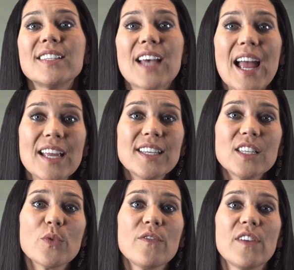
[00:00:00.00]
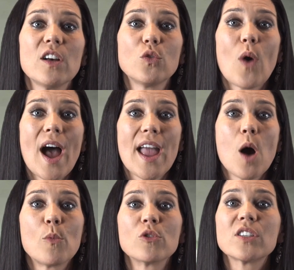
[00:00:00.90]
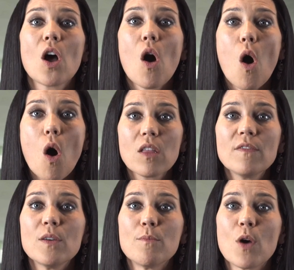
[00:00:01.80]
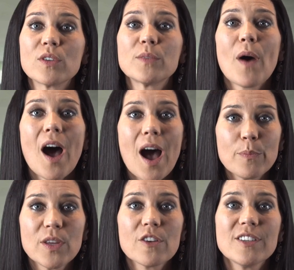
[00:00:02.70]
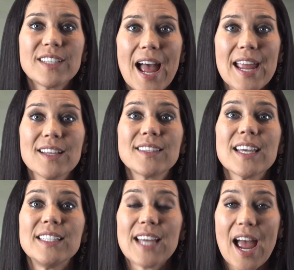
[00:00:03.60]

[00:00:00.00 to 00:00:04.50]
Science has revealed why almost all of the most popular diets and